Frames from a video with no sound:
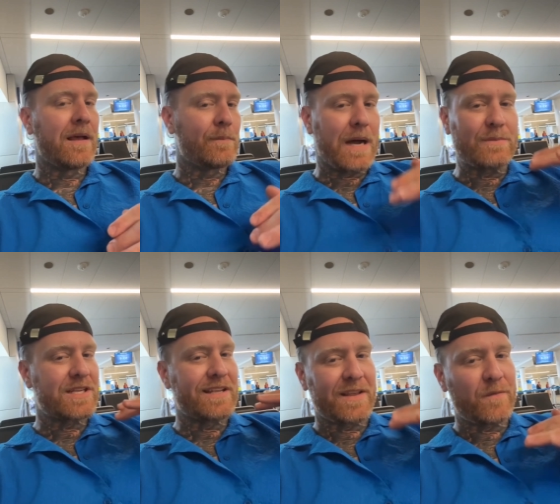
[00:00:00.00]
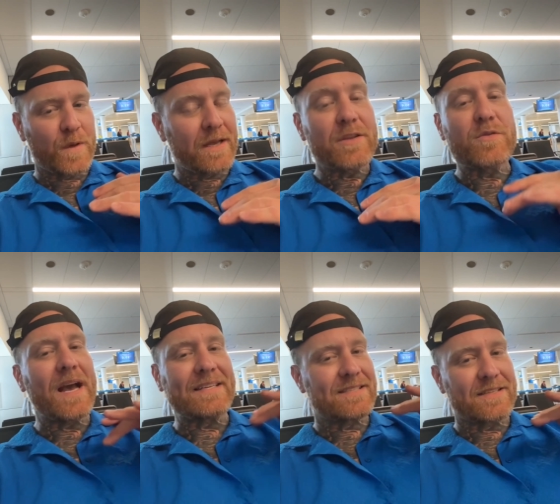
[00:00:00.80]
but I'm just going to give you
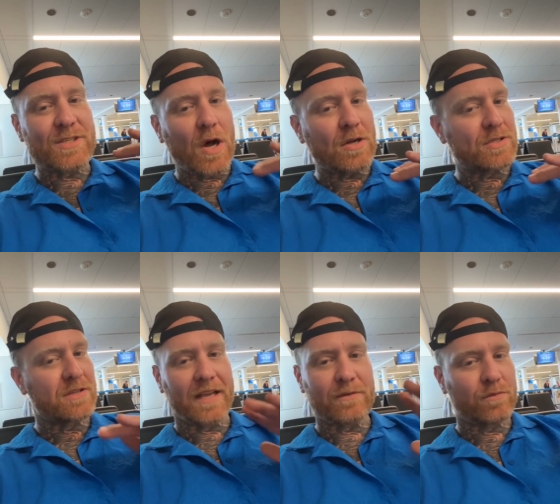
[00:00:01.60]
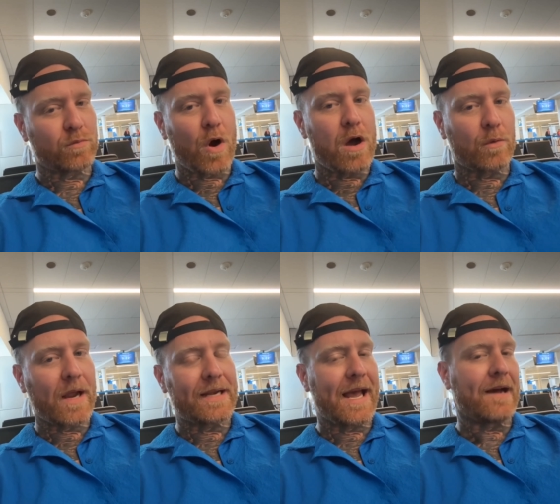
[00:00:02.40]
guys the sauce like raw
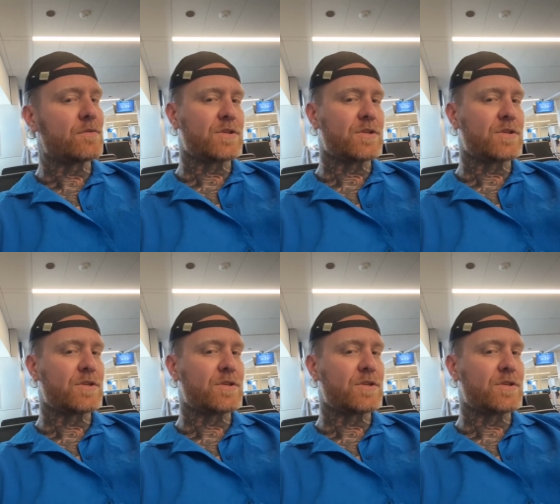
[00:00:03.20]
right now,